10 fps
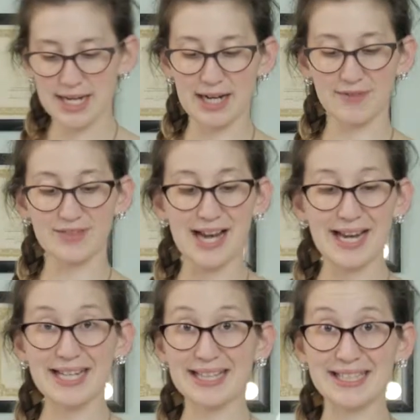and I've dyed
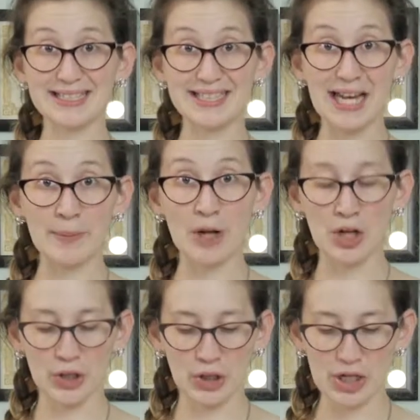it the same
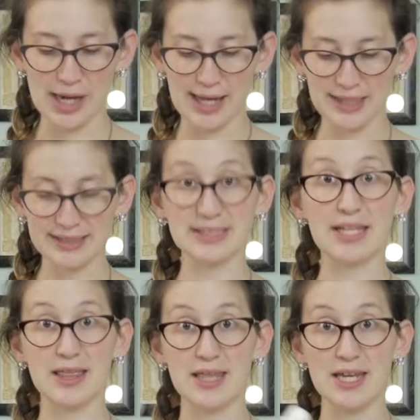color as
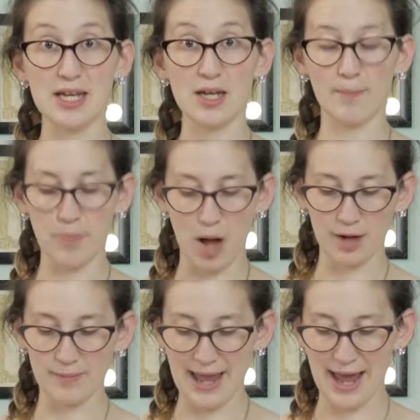the
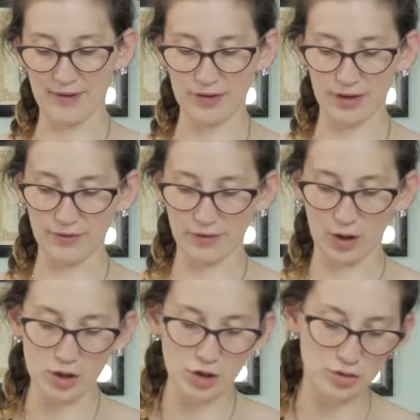bottom half of
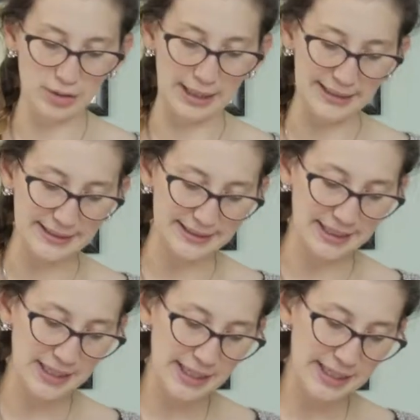her dress.
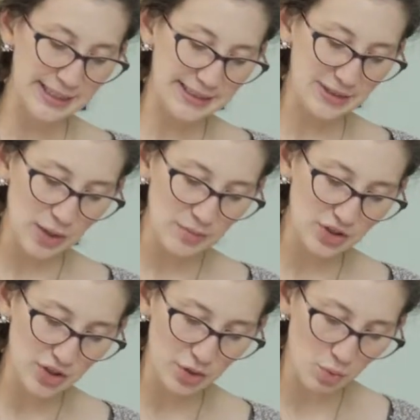And so I'm
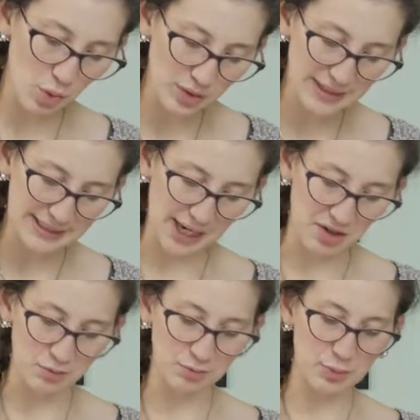just gonna roll this out